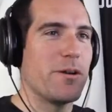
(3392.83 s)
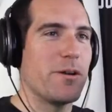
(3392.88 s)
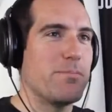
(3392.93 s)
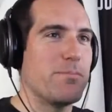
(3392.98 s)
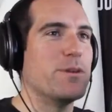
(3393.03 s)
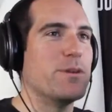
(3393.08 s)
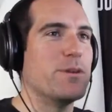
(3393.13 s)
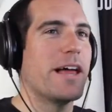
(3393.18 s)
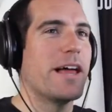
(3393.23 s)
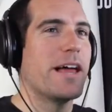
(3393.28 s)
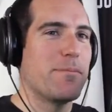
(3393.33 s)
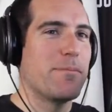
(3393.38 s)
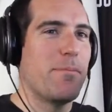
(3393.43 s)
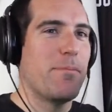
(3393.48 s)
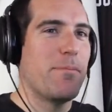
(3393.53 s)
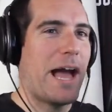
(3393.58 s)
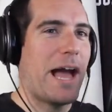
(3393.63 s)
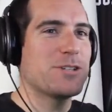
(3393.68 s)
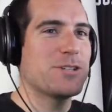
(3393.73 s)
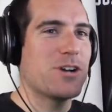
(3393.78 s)
bootleg
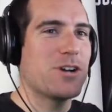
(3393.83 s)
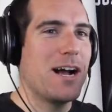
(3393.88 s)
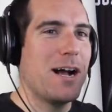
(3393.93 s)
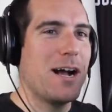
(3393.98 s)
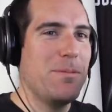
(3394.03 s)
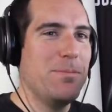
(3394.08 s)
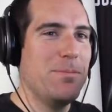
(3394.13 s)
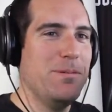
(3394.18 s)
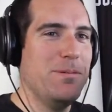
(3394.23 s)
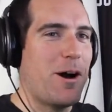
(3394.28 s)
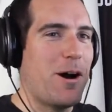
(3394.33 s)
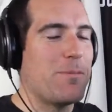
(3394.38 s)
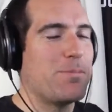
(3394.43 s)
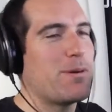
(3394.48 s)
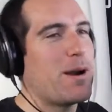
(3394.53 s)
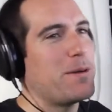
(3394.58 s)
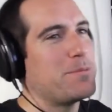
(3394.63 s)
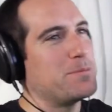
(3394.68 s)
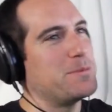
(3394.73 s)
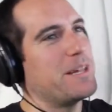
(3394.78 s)
backdrop, I'll
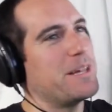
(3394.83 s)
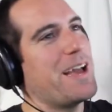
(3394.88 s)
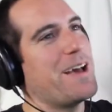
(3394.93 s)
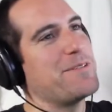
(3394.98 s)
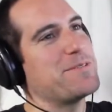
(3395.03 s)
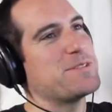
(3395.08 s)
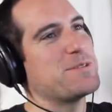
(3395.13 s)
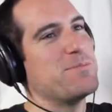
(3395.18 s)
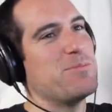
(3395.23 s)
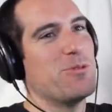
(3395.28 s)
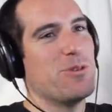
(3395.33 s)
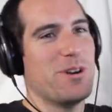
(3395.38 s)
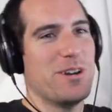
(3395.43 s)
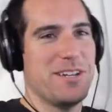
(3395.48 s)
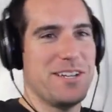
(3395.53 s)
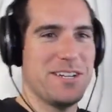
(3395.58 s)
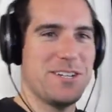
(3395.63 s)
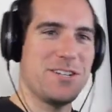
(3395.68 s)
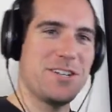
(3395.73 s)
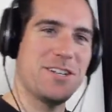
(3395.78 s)
probably have some more
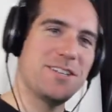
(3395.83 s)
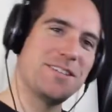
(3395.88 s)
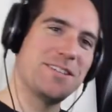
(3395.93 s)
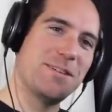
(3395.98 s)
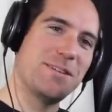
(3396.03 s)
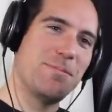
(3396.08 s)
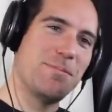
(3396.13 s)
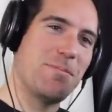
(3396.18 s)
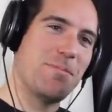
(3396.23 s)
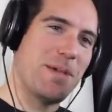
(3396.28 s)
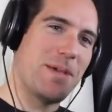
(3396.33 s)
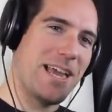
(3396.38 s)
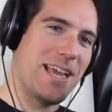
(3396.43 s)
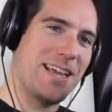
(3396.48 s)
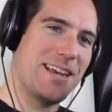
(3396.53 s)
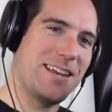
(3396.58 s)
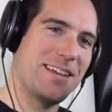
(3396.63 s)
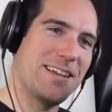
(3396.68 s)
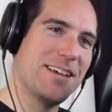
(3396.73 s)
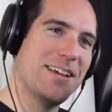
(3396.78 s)
additions to be
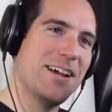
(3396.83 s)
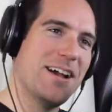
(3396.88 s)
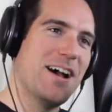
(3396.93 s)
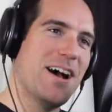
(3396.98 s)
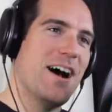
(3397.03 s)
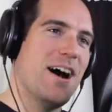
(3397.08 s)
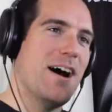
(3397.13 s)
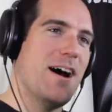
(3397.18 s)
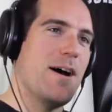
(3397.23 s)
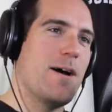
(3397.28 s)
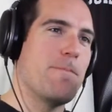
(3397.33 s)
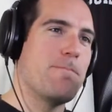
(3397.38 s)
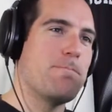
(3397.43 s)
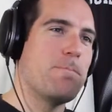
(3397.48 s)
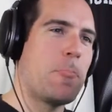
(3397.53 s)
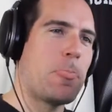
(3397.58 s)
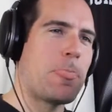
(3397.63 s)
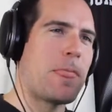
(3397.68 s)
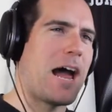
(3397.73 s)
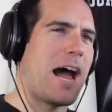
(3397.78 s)
made.
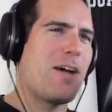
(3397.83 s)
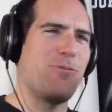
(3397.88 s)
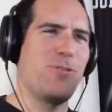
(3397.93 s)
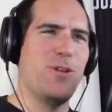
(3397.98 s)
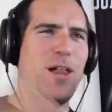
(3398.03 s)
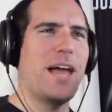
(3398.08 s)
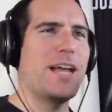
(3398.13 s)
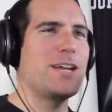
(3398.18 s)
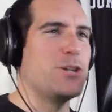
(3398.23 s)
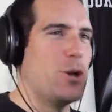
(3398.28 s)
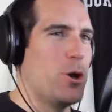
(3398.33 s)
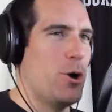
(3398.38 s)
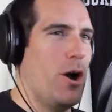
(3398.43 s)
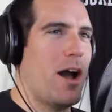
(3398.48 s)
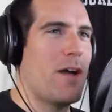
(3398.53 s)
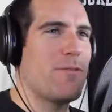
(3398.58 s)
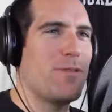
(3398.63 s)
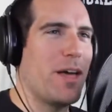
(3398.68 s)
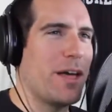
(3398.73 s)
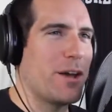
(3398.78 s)
I feel
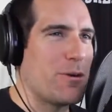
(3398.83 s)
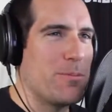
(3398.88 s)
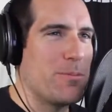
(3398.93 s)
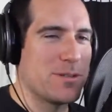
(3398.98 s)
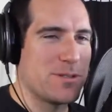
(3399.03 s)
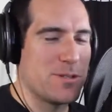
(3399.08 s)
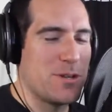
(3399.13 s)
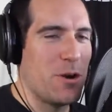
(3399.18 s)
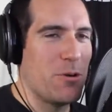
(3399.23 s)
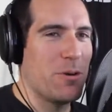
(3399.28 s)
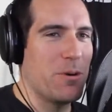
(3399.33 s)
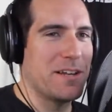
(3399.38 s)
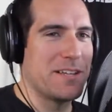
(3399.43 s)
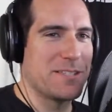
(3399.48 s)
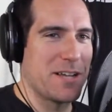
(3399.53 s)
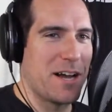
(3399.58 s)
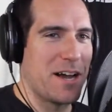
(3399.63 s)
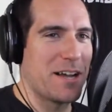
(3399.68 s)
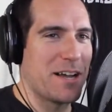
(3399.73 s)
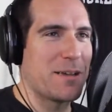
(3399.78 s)
like almost no one
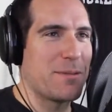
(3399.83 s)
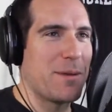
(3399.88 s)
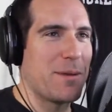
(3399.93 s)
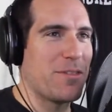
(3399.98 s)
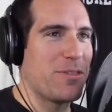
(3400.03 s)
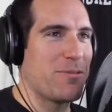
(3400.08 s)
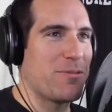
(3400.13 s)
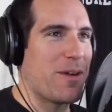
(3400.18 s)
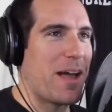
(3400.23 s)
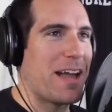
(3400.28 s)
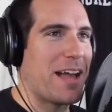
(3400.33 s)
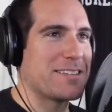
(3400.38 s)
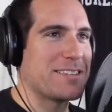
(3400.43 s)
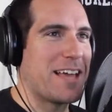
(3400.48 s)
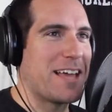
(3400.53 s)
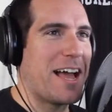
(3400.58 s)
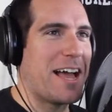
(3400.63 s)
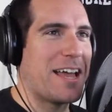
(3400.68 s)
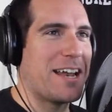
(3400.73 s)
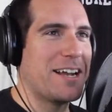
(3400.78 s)
is talking about the fact
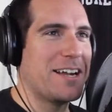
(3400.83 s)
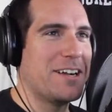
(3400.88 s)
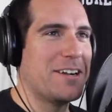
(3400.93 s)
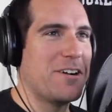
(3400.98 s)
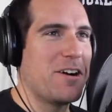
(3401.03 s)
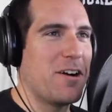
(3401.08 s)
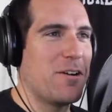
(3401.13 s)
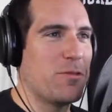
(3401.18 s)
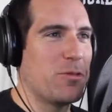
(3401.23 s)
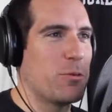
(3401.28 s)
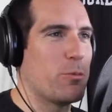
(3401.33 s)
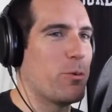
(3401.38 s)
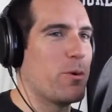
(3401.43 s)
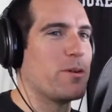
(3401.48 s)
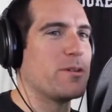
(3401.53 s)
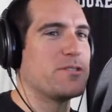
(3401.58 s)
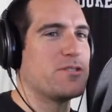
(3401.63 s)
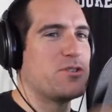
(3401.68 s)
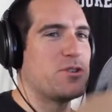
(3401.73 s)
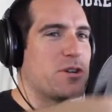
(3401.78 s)
that the
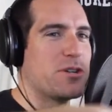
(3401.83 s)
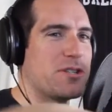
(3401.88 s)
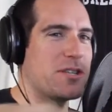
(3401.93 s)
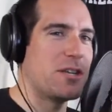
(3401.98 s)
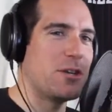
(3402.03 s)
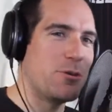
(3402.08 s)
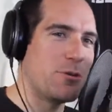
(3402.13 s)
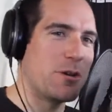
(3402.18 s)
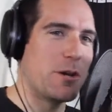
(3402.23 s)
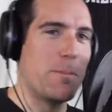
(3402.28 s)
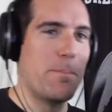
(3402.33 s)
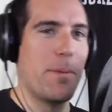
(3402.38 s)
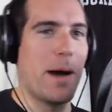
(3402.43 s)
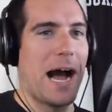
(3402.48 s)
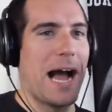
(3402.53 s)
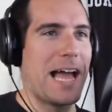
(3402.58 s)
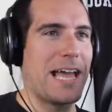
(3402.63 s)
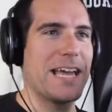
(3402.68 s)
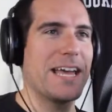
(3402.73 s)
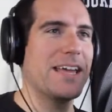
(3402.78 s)
World's jersey, you could
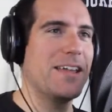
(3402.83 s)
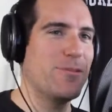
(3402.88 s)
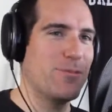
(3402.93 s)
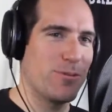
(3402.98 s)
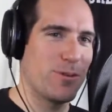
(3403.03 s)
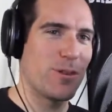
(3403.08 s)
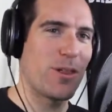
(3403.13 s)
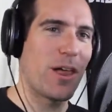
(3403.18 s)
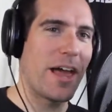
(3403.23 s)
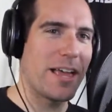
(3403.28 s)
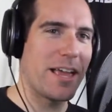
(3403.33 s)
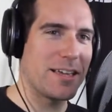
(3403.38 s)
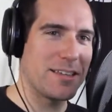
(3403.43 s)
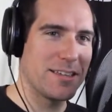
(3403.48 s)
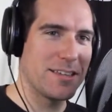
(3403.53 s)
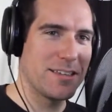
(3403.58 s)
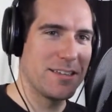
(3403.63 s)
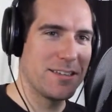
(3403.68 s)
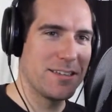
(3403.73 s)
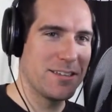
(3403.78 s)
buy it for
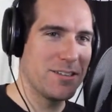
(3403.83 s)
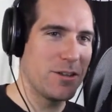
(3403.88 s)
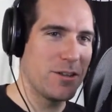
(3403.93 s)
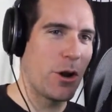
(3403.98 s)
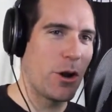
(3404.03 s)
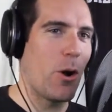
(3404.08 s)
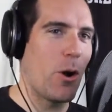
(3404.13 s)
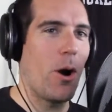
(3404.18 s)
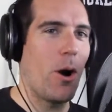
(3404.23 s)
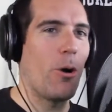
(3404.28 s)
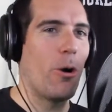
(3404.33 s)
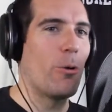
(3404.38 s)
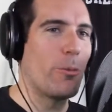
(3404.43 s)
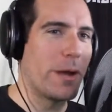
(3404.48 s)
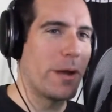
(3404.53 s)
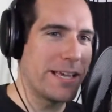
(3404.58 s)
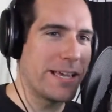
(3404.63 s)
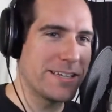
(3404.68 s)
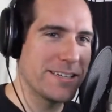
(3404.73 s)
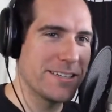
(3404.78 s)
like, all
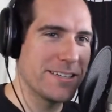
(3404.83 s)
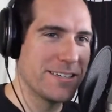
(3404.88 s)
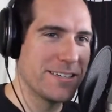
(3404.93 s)
week.